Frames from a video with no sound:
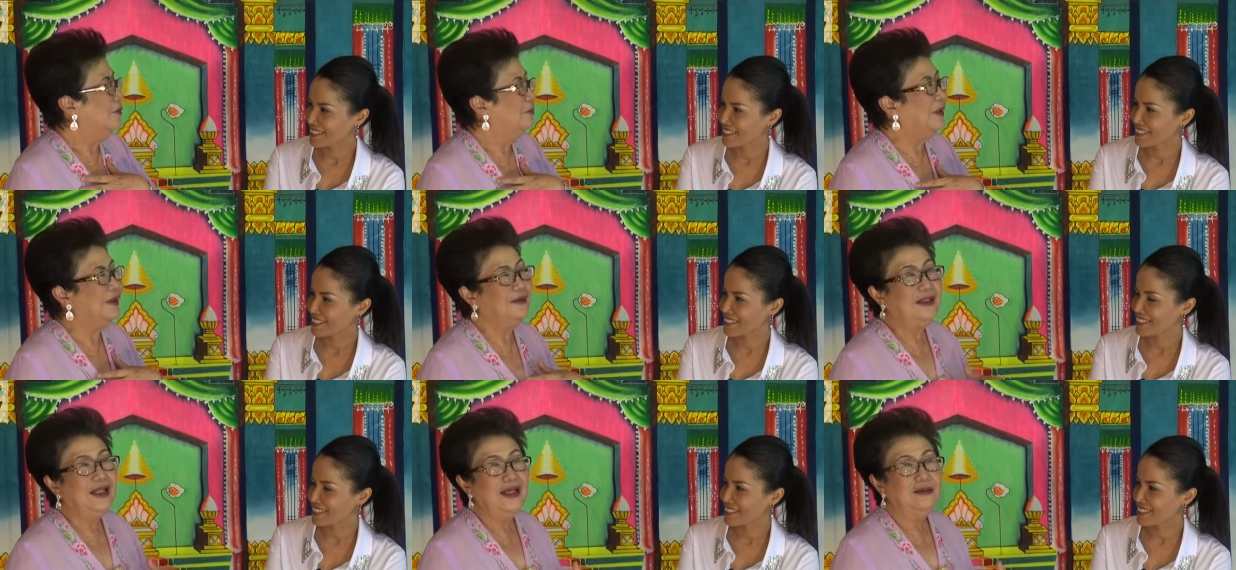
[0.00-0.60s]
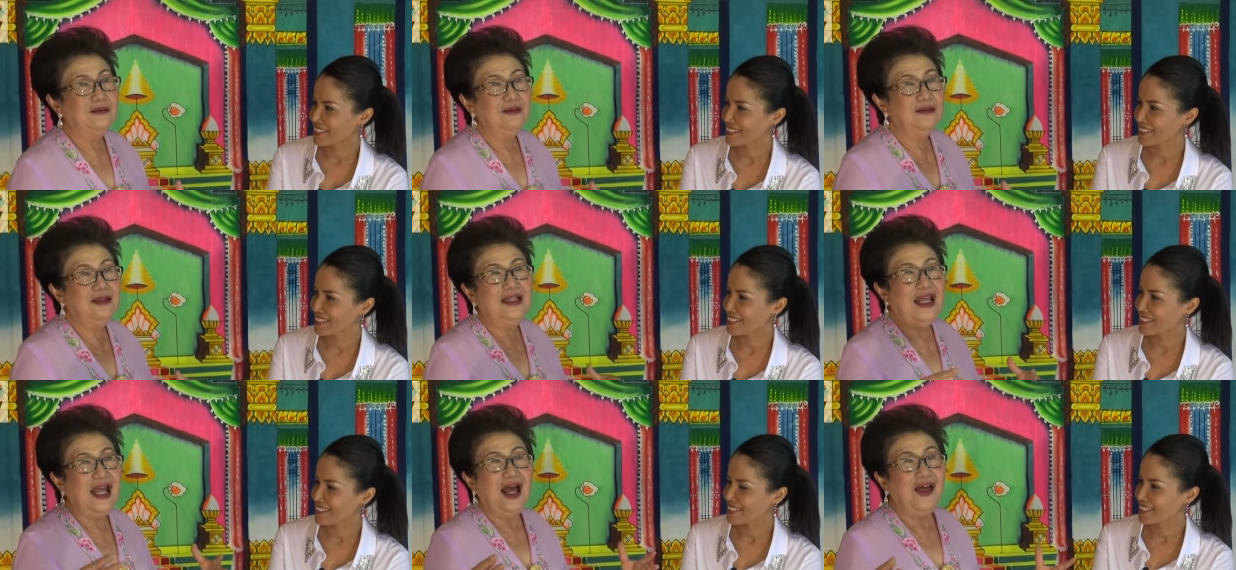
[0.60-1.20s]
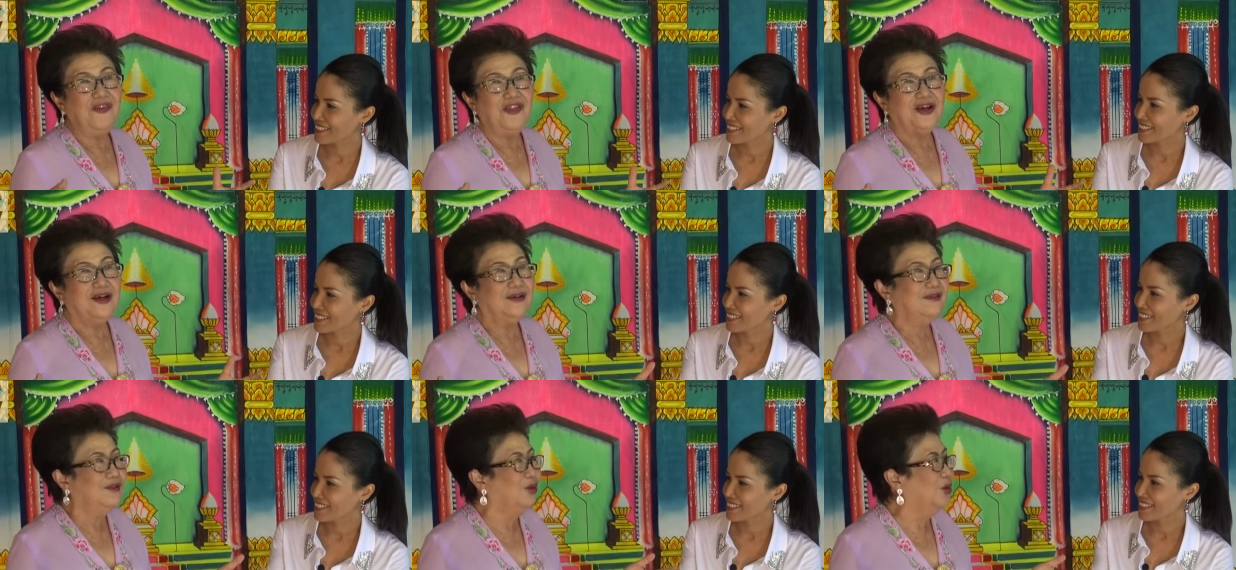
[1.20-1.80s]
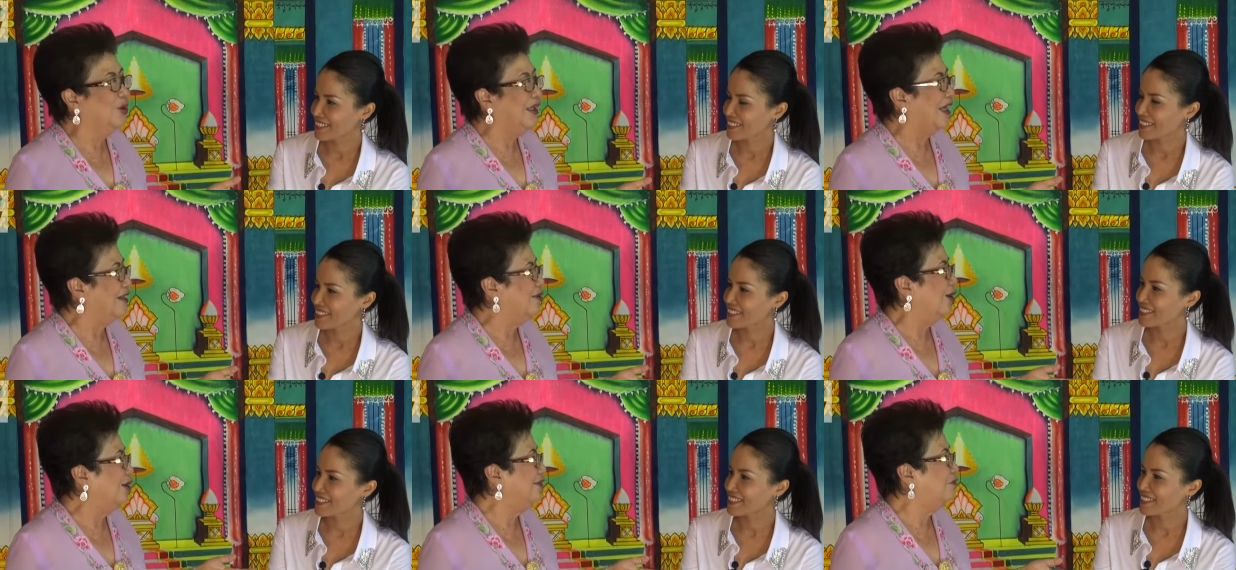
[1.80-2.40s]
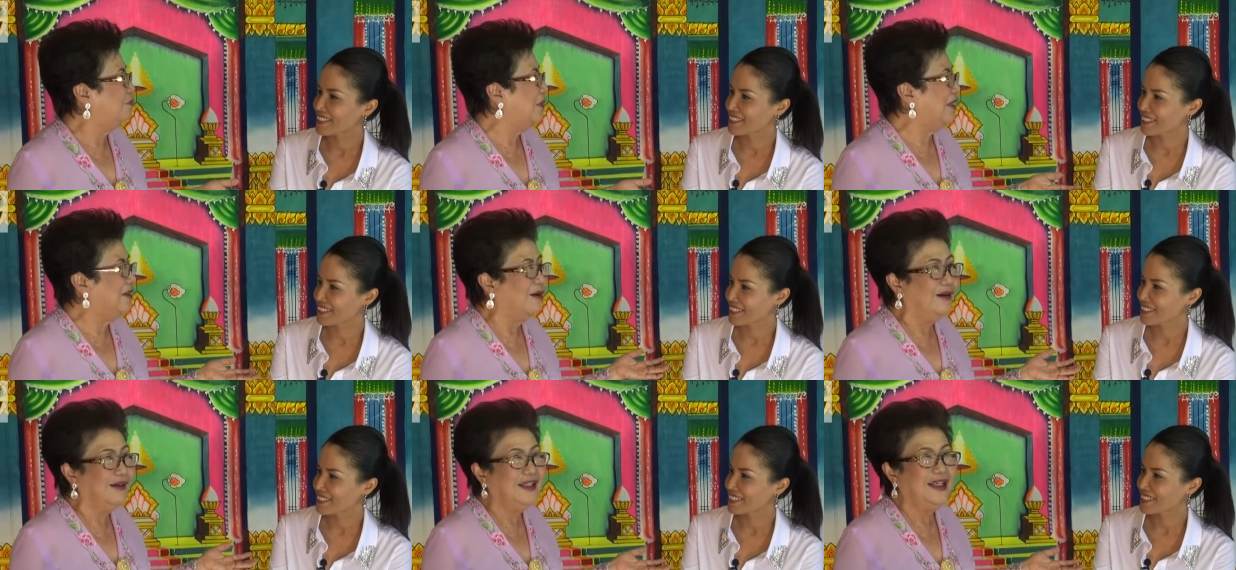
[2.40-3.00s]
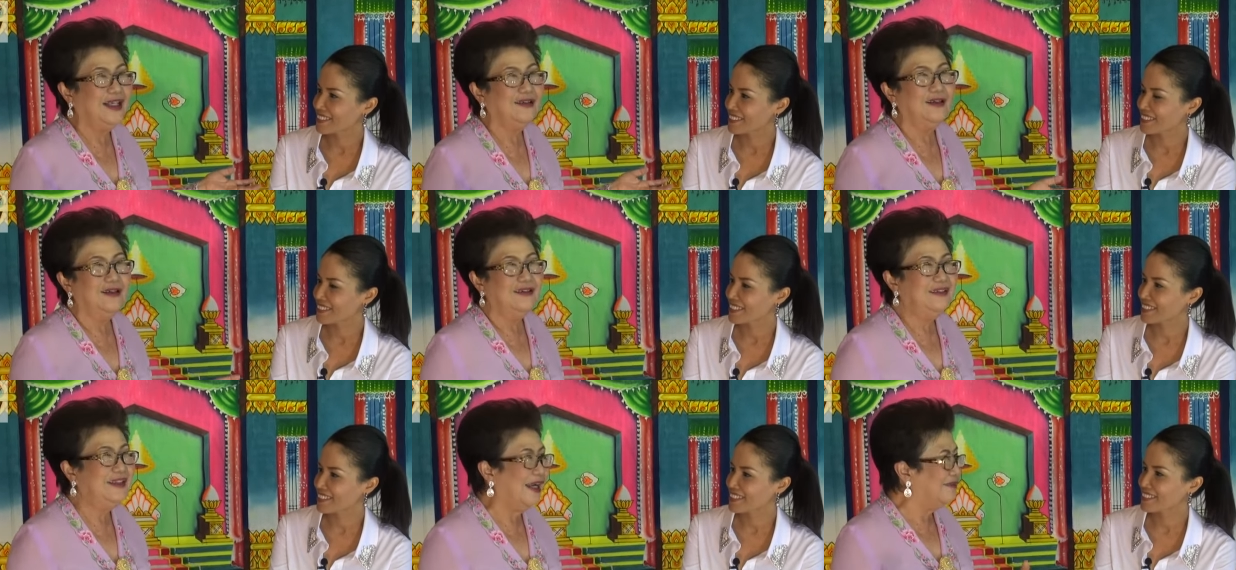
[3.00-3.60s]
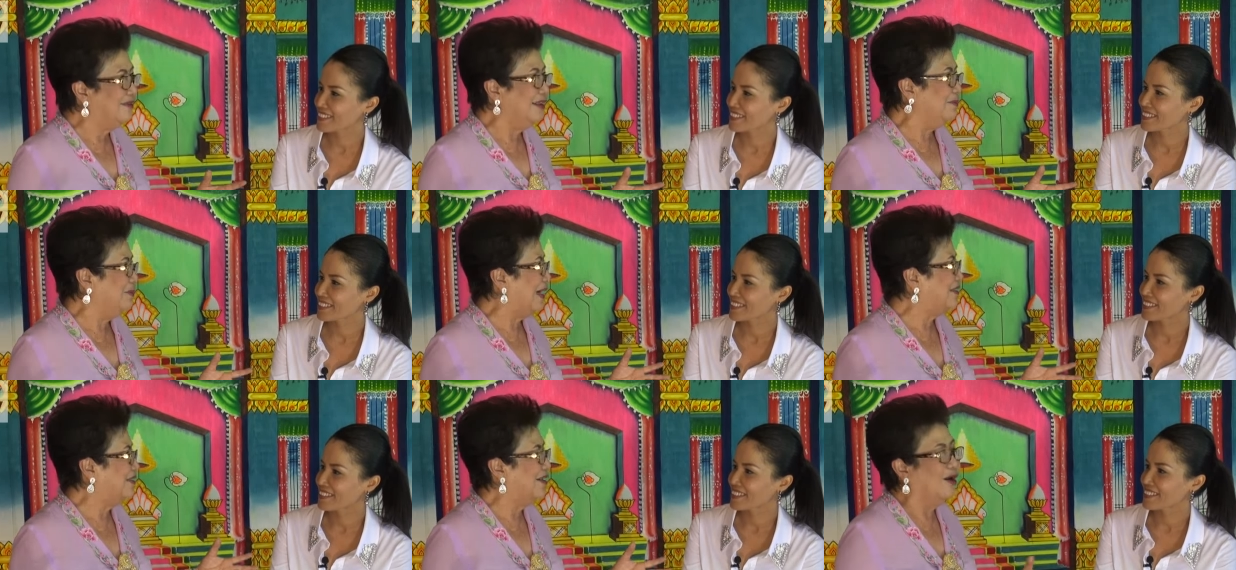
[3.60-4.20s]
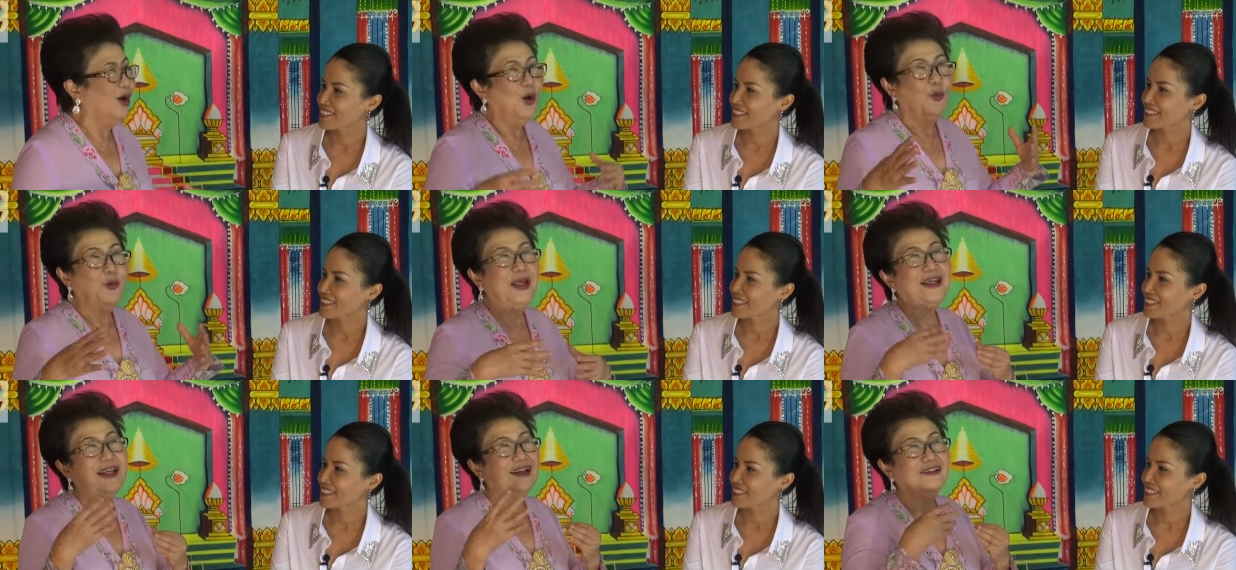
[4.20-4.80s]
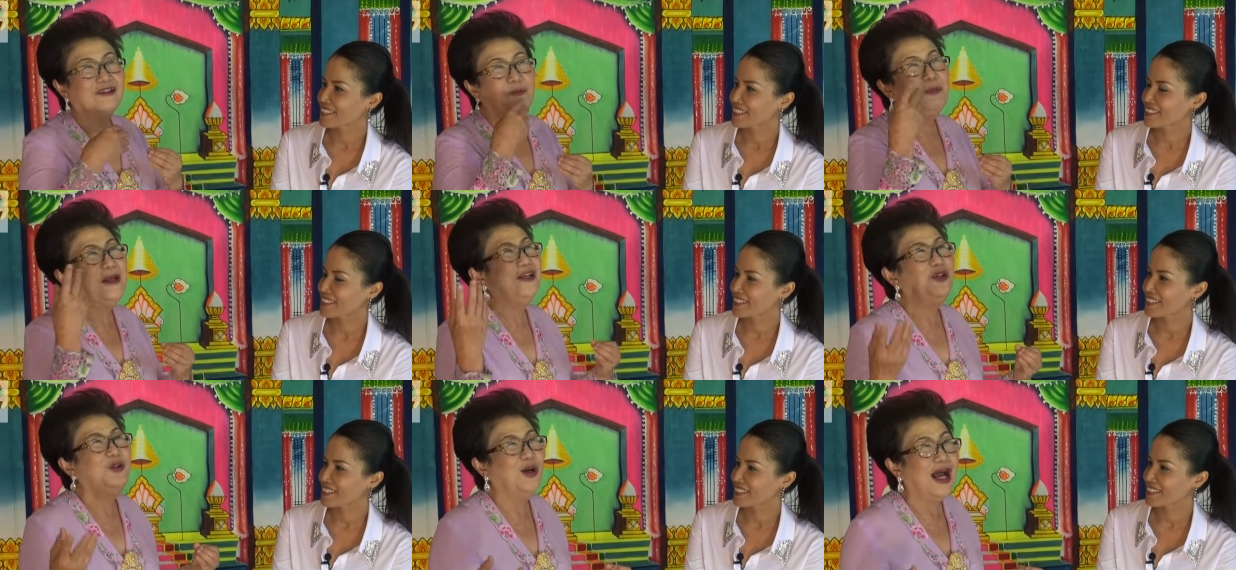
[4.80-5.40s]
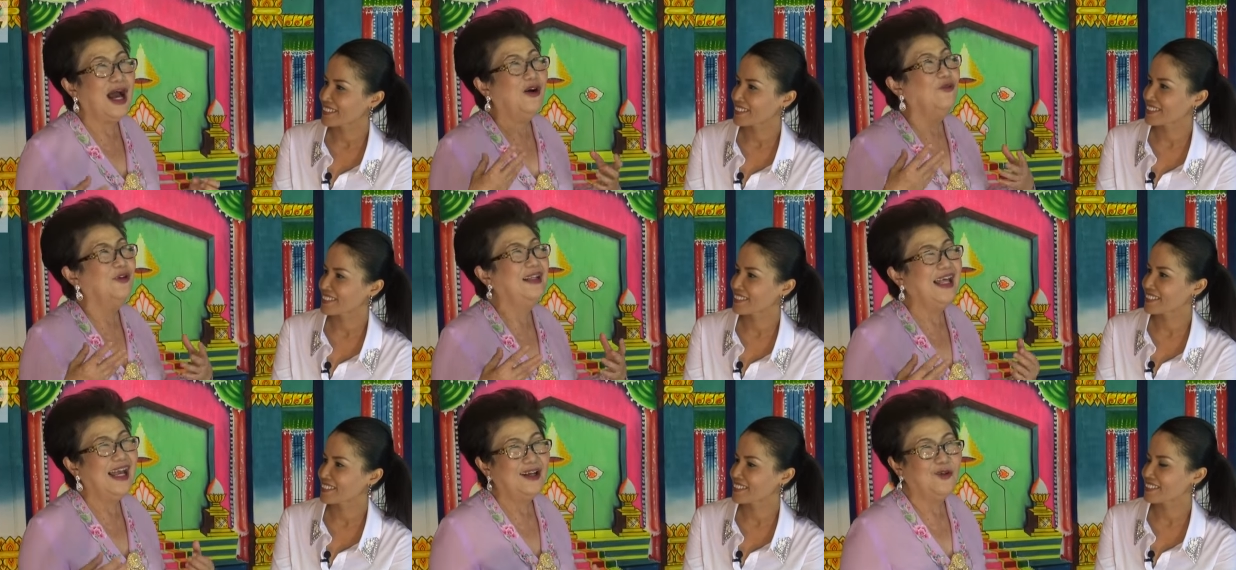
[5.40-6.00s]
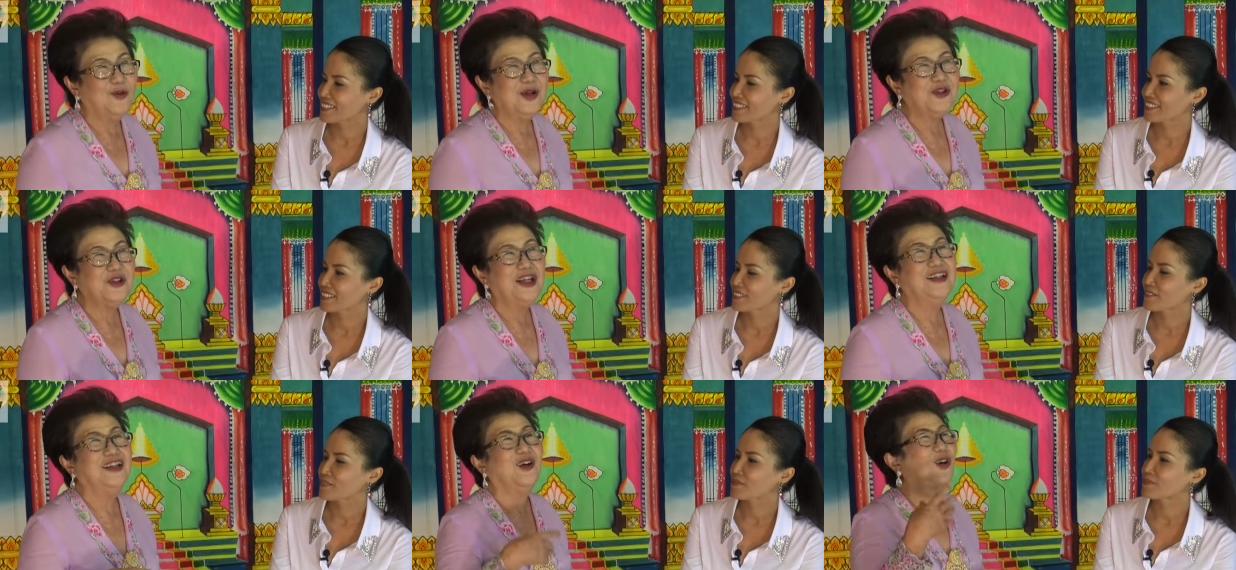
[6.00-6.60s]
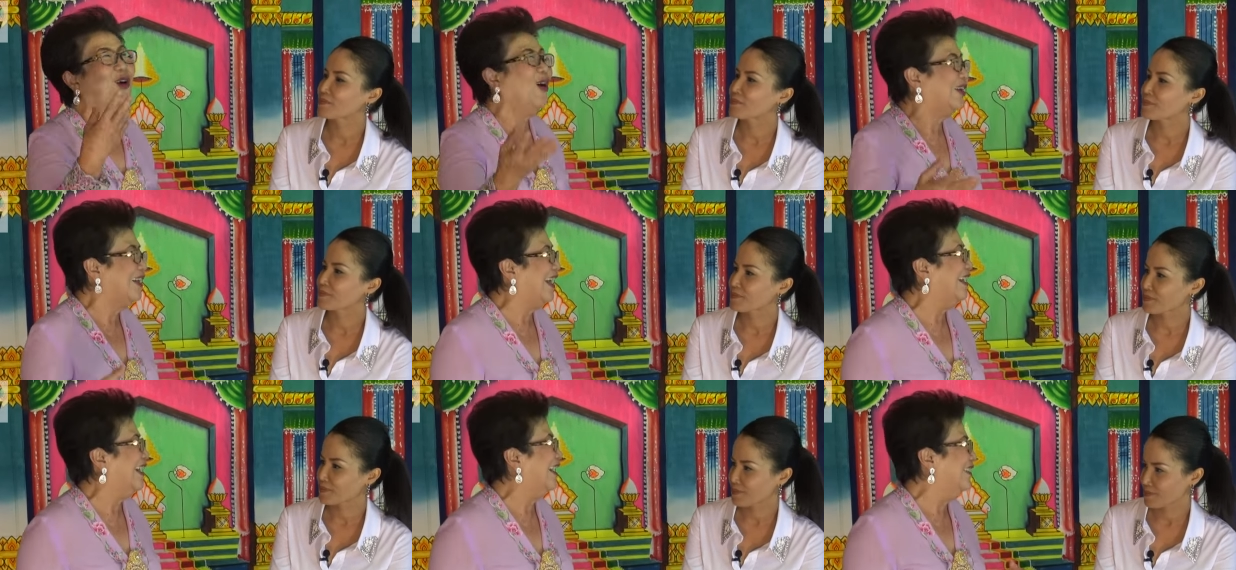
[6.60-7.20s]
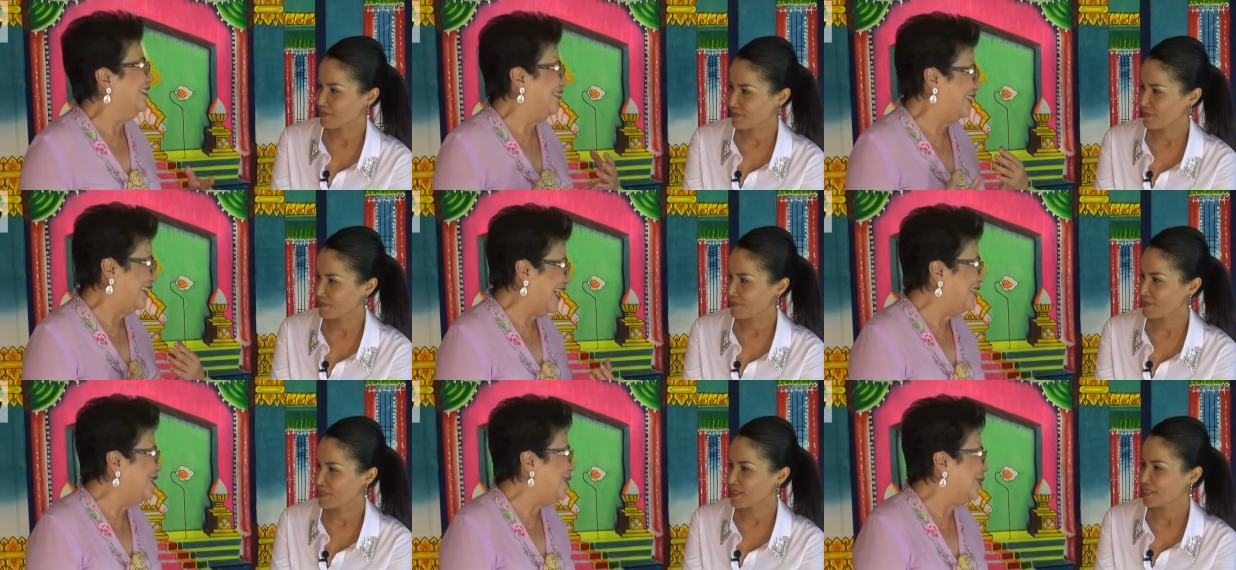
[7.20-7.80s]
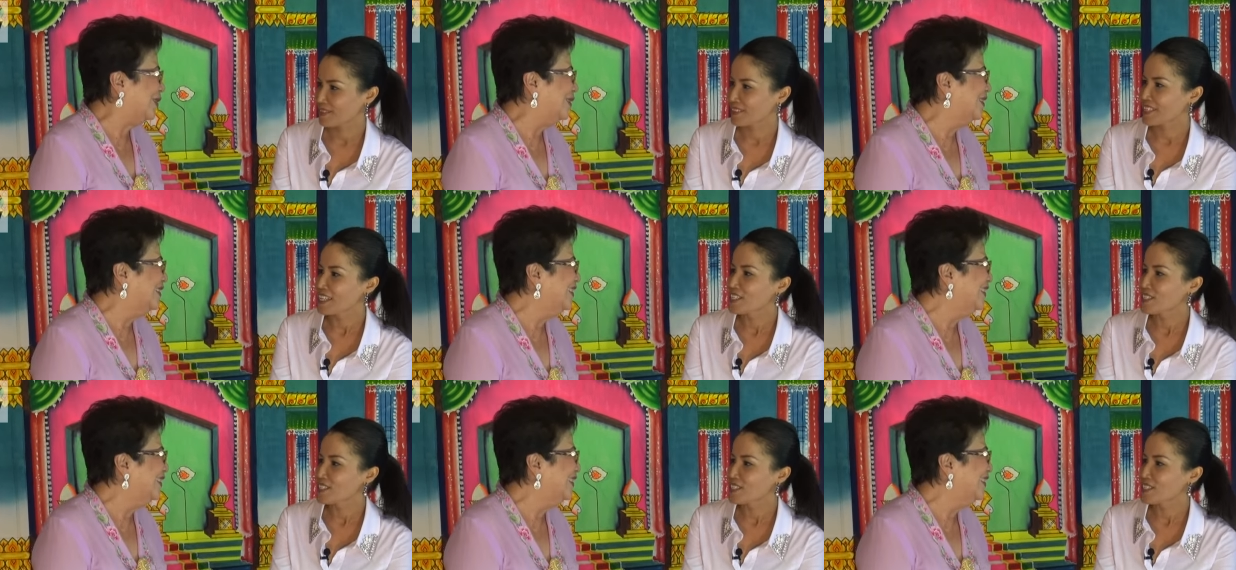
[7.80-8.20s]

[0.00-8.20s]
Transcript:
Speaker 1: But then the others who cannot speak Hokkien, doesn't matter. We can speak our language and the God can understand you.